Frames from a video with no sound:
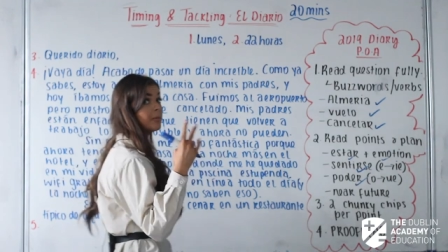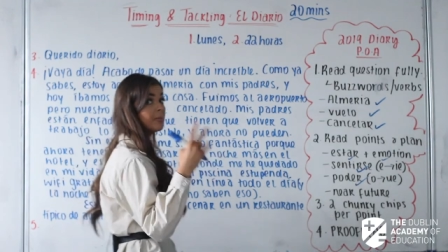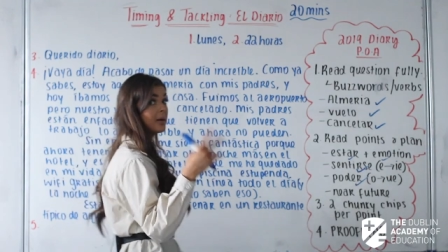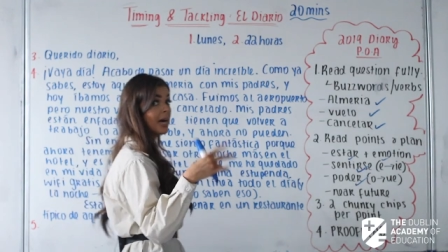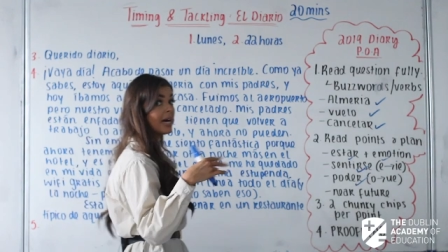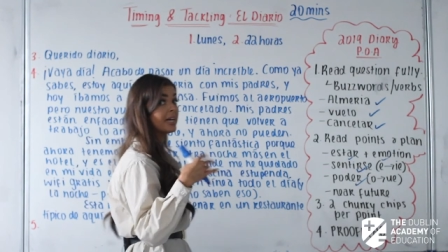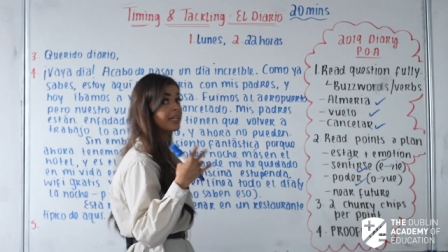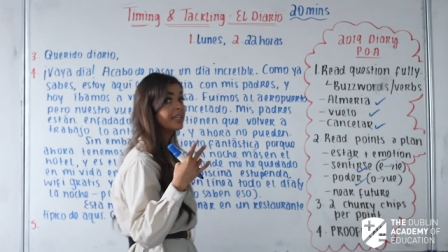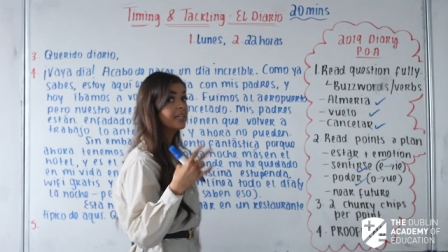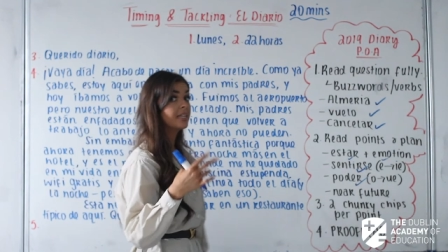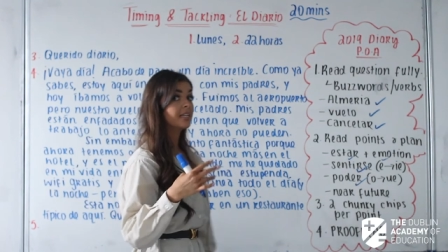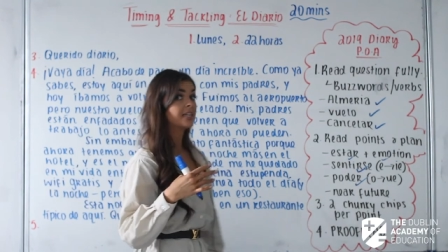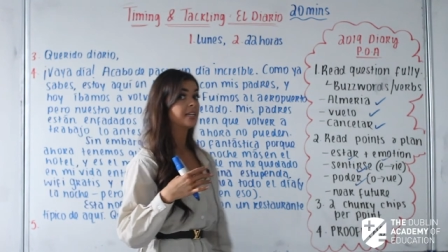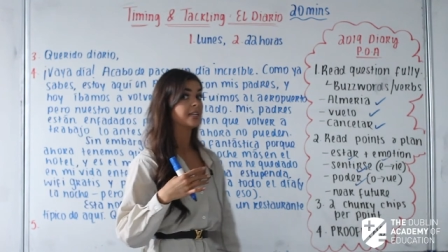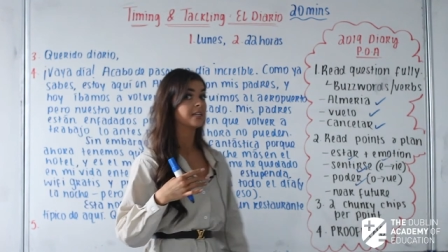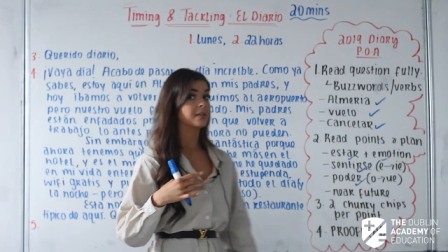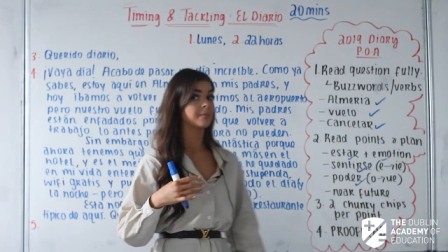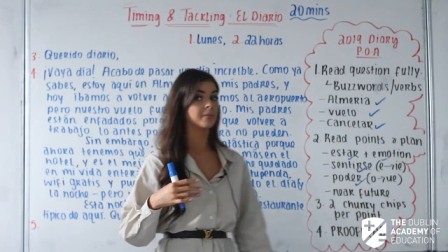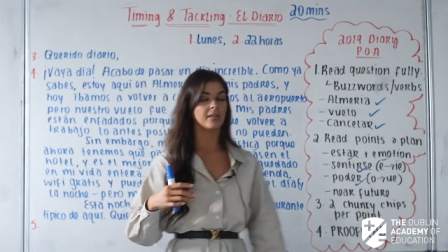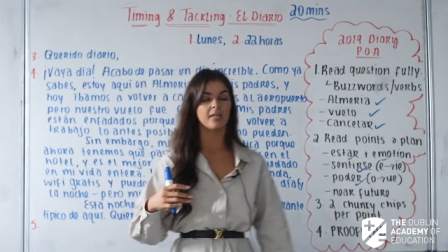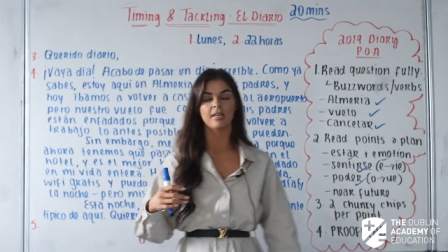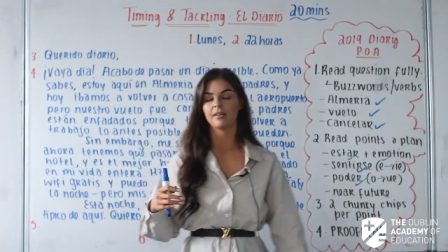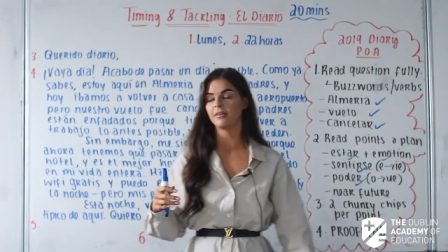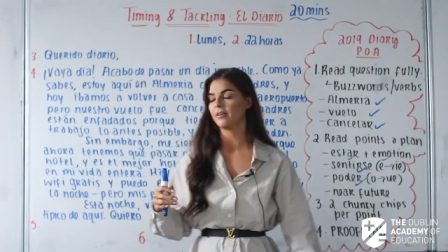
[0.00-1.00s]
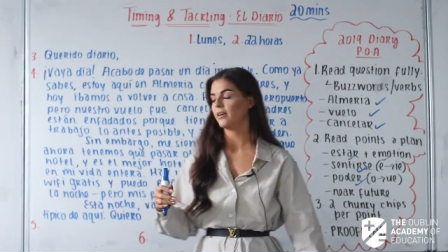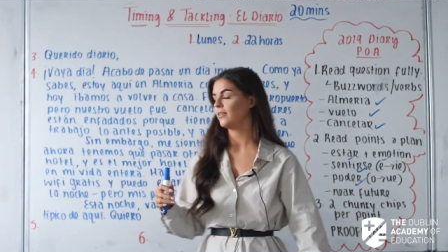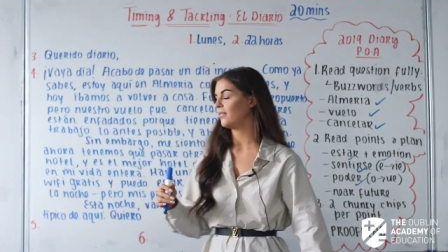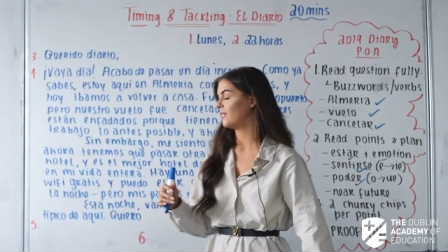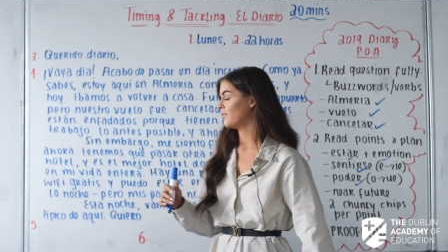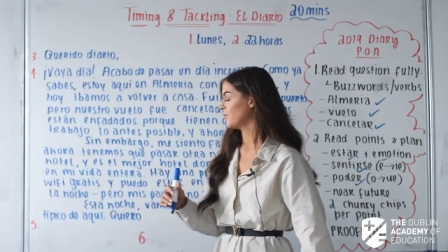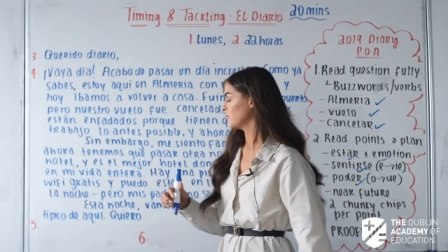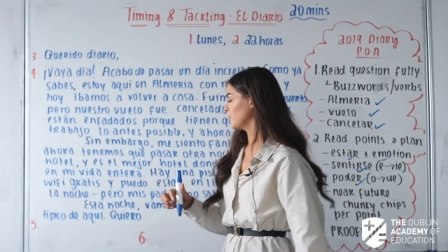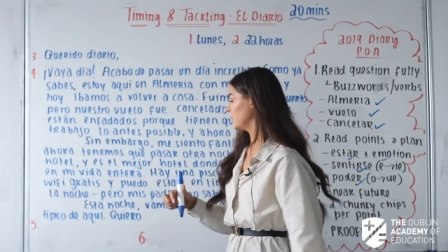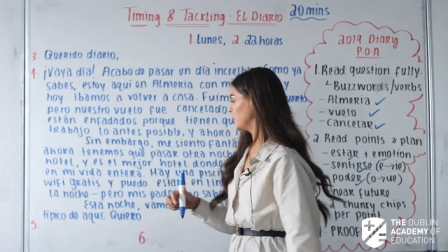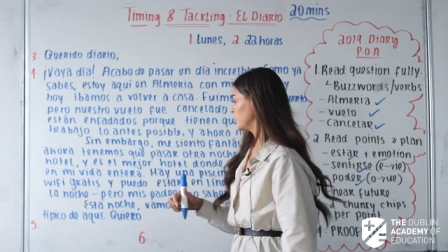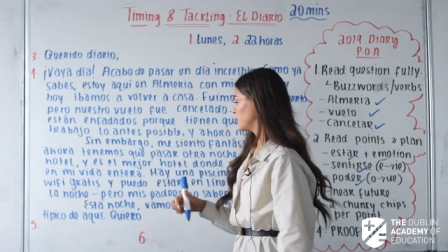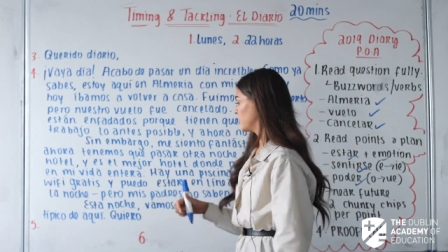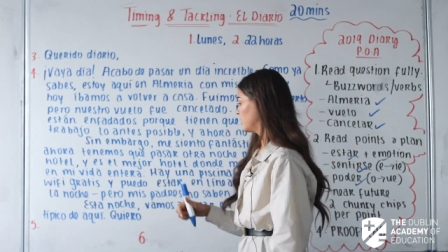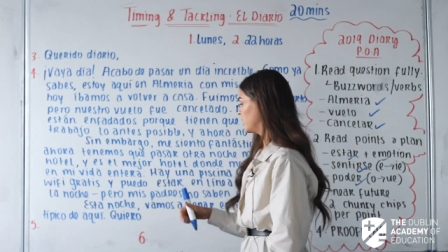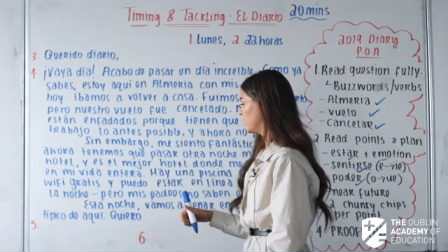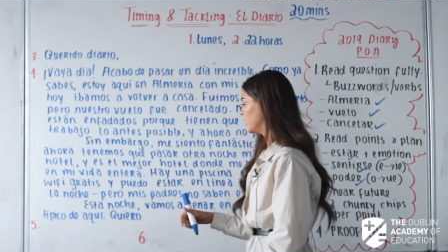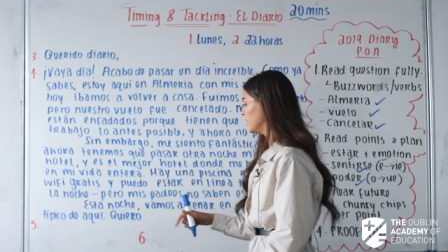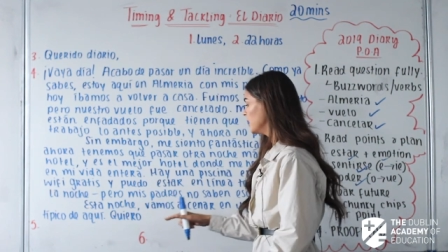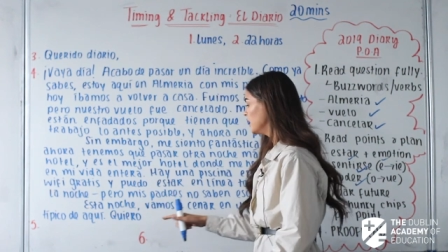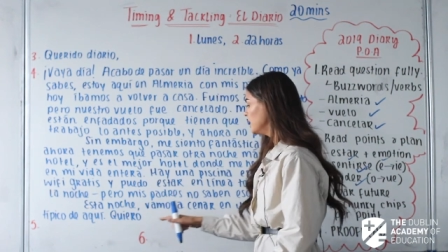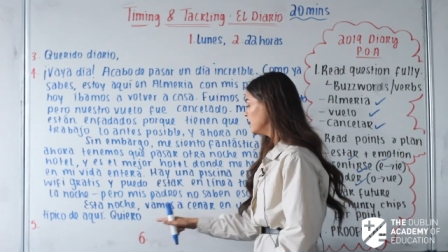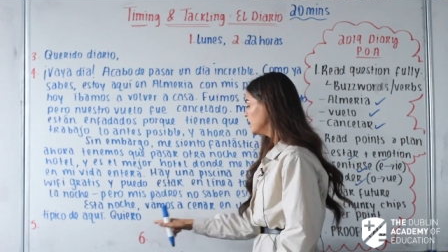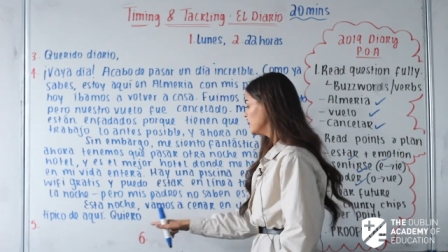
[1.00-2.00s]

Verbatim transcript: I'm adding a little bit of information on.